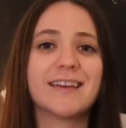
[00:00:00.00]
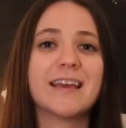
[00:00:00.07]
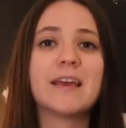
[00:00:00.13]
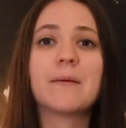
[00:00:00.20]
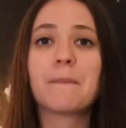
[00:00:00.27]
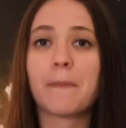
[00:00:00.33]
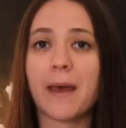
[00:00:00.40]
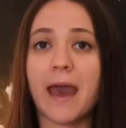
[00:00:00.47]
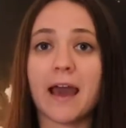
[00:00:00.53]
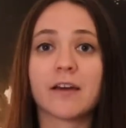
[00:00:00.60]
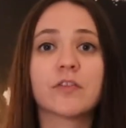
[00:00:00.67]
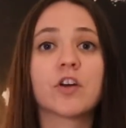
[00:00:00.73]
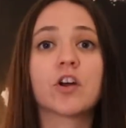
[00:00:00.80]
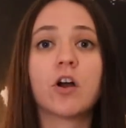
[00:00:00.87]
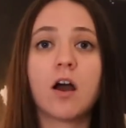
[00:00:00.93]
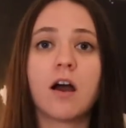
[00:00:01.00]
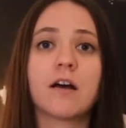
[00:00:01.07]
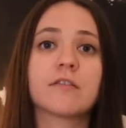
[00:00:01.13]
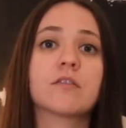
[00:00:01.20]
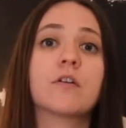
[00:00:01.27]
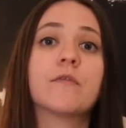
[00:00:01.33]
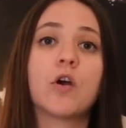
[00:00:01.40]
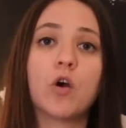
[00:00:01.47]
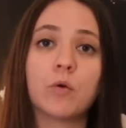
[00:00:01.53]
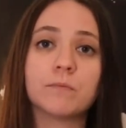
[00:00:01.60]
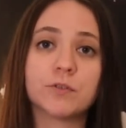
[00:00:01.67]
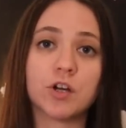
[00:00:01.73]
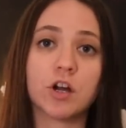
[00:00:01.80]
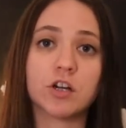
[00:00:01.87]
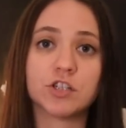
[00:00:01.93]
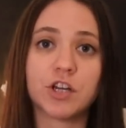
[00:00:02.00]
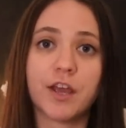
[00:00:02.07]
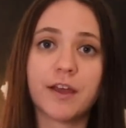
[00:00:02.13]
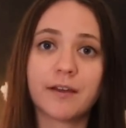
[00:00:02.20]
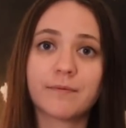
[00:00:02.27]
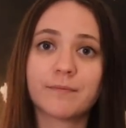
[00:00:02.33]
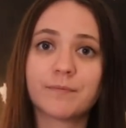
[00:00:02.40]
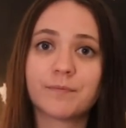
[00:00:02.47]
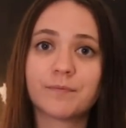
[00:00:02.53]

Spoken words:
impact the cost of home charging.